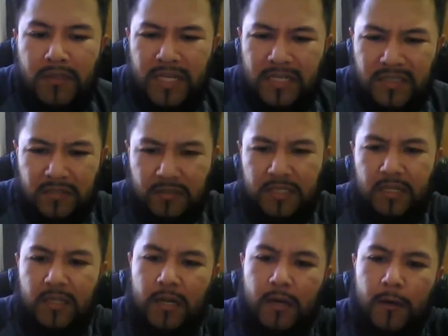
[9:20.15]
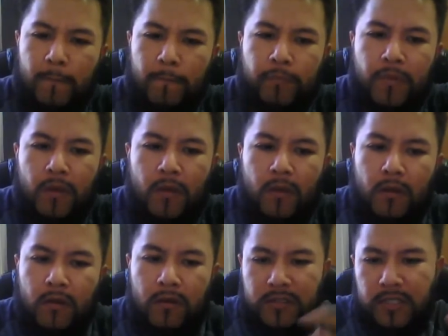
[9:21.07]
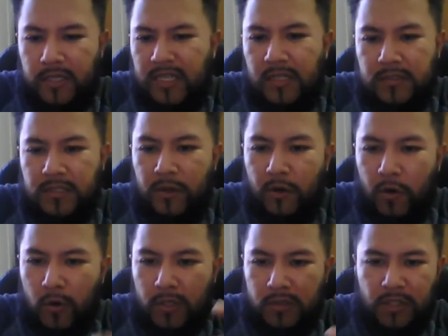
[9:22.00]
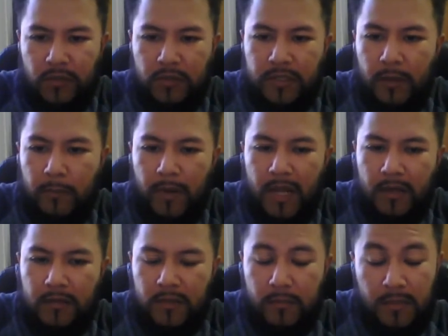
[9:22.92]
that's not to say that 'cause they'll say, oh, Latinos hate blacks.